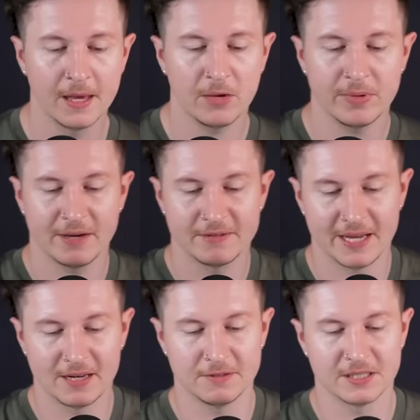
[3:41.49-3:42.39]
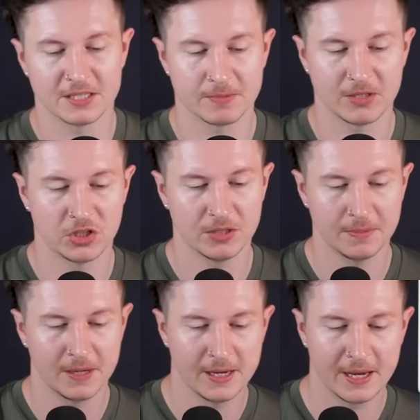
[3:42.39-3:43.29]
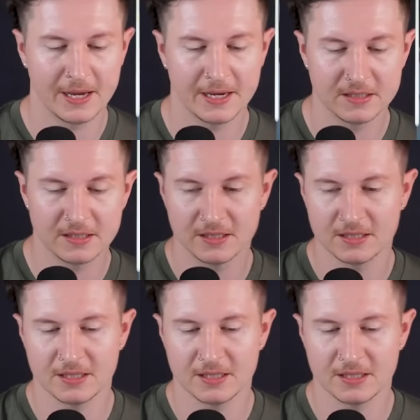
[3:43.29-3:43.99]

Here we have an elephant in a spaceship, and this